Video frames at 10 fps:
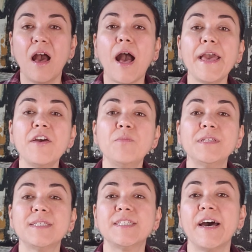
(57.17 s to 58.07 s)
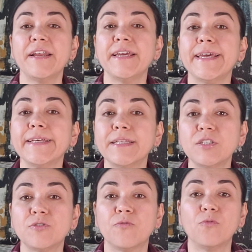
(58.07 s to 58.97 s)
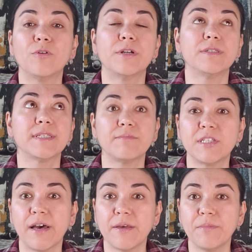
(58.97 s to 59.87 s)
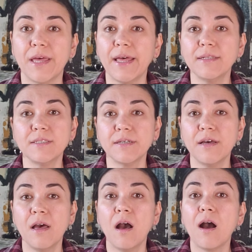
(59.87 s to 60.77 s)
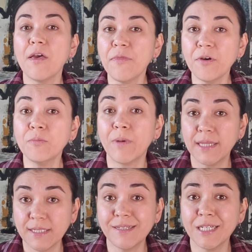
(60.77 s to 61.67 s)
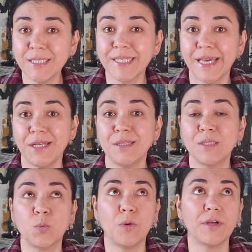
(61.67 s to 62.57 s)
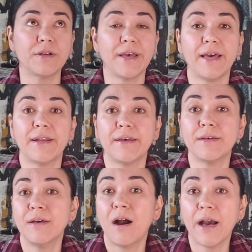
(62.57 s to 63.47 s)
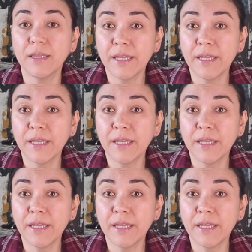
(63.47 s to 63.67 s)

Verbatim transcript: I have been studying English for some time and uh, I thought my listening skills were at a high